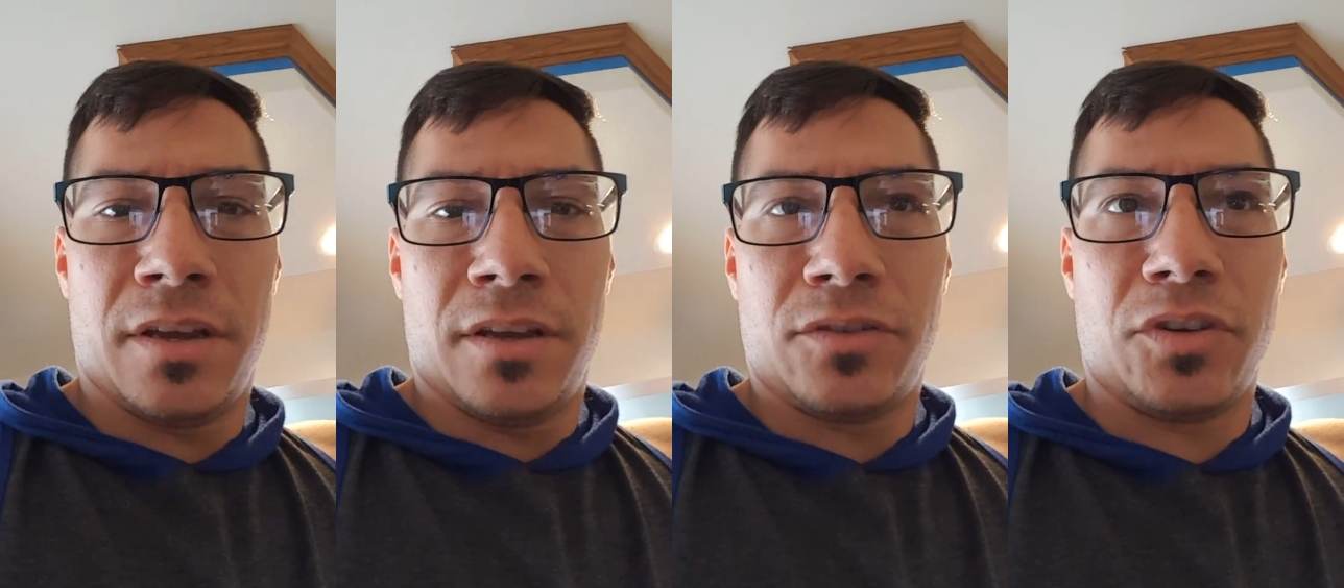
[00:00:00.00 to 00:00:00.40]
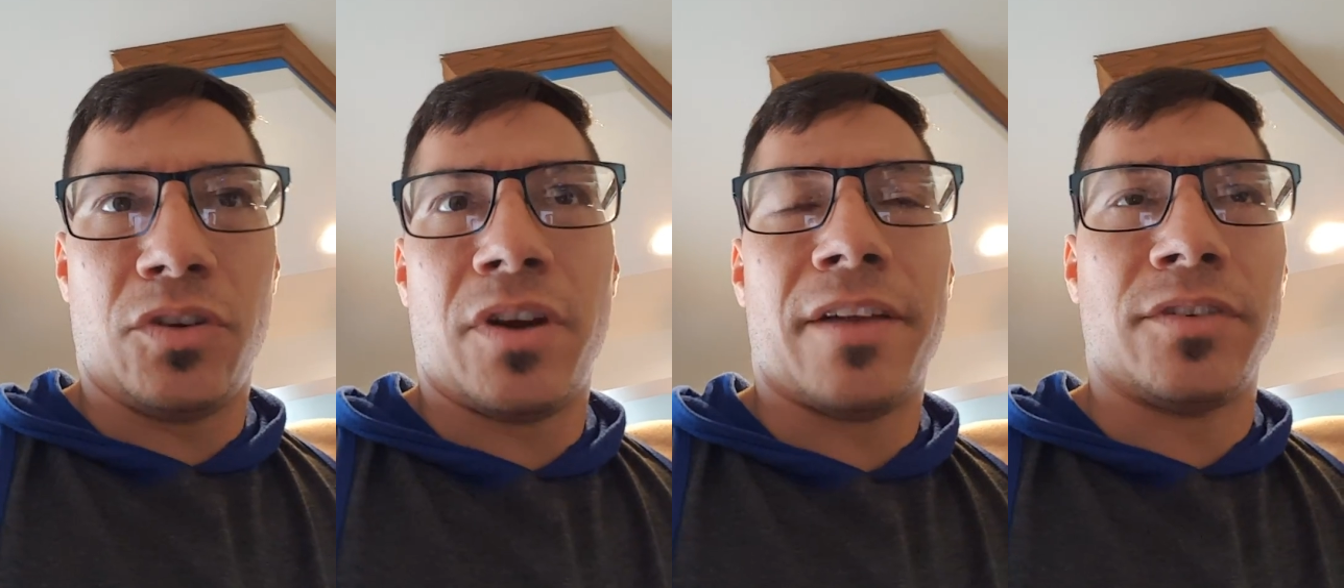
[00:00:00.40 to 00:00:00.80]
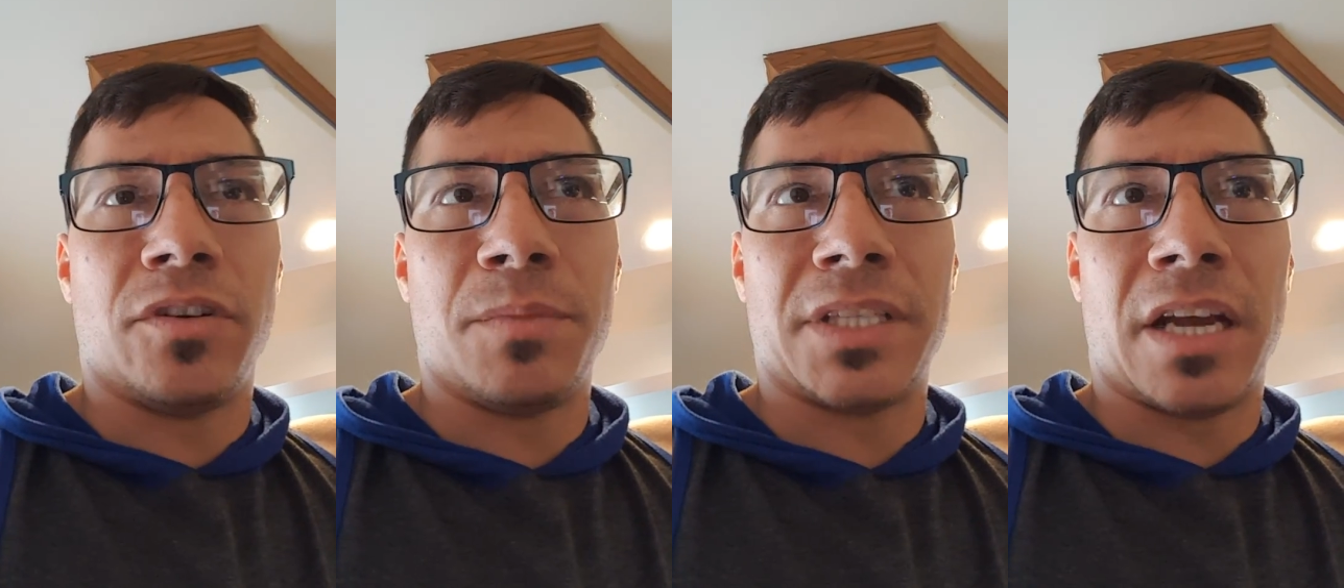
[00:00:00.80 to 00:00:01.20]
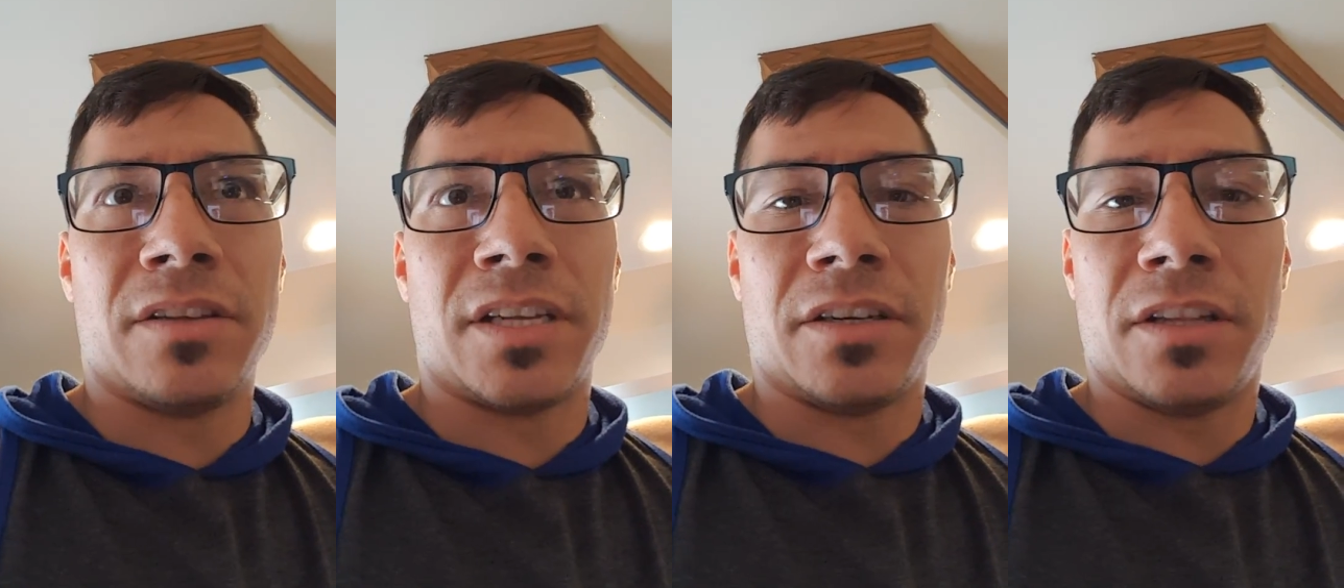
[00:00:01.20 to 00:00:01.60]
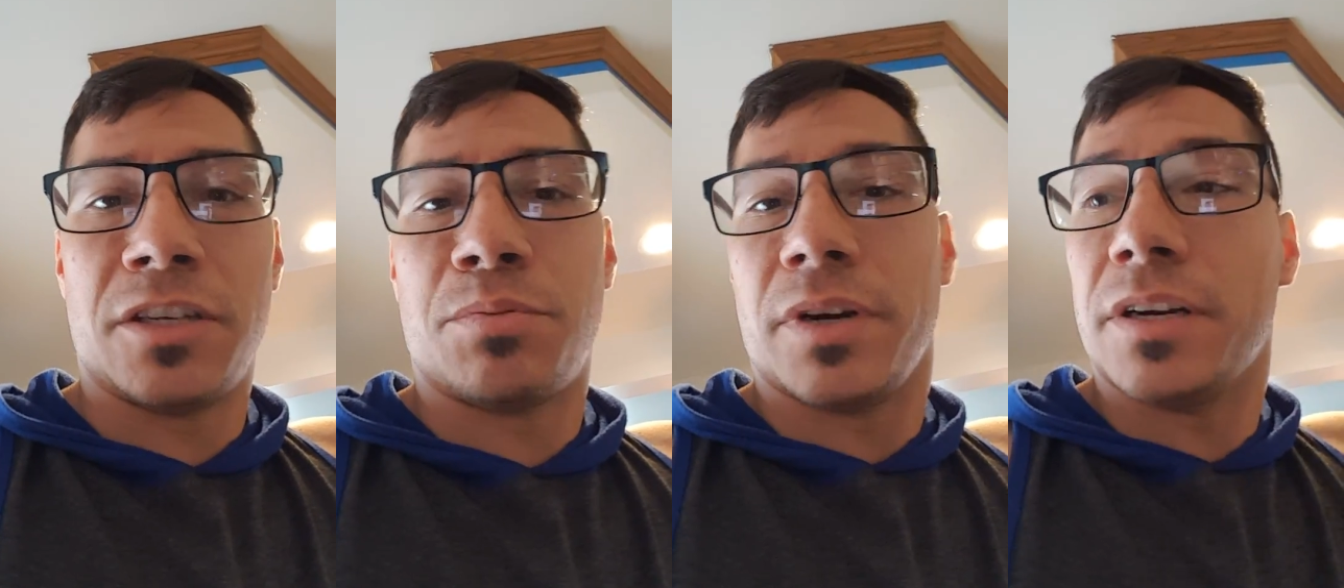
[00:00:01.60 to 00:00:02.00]
so you don't have to go to McDonald's on your
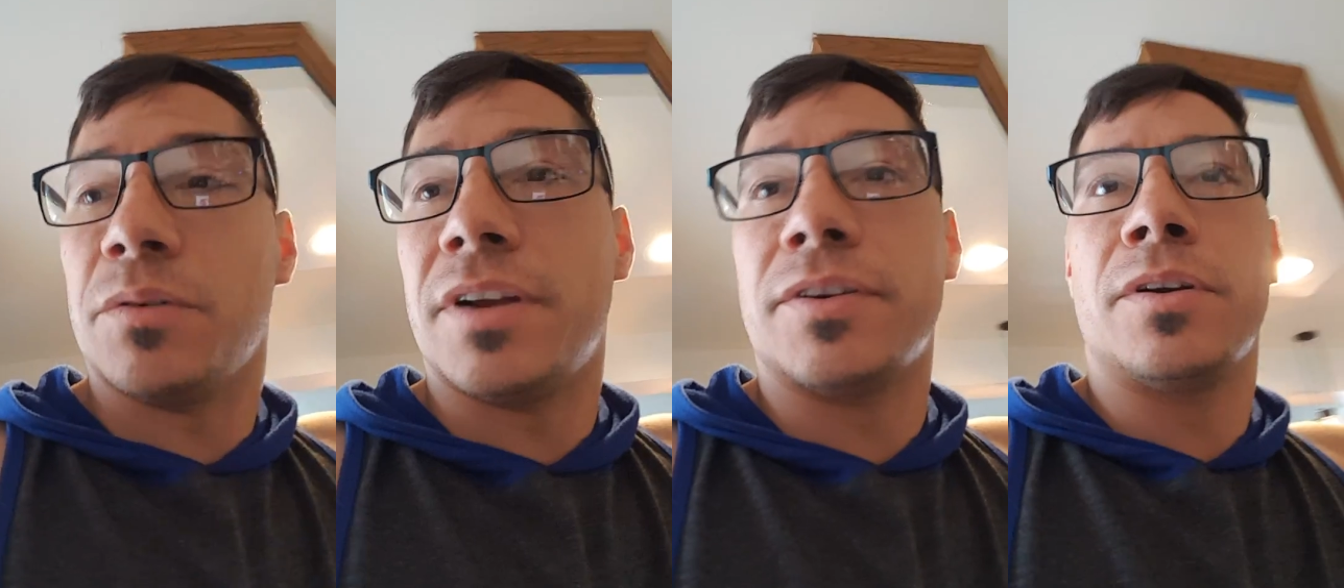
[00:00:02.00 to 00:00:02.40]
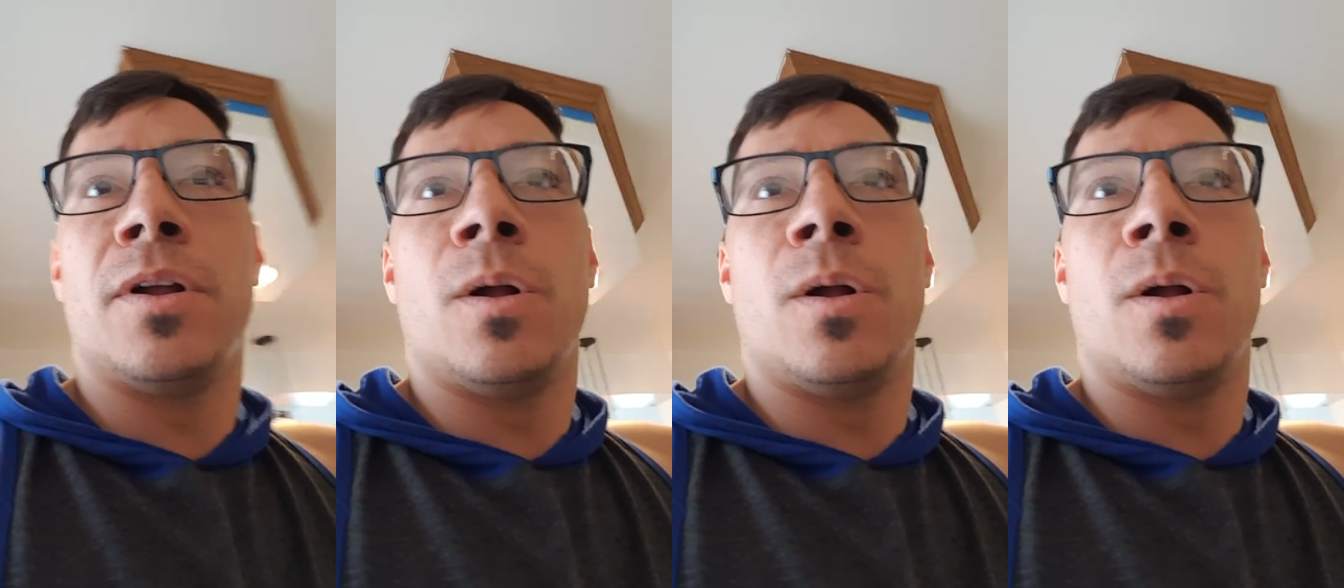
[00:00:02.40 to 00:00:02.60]
lunch break or whatever,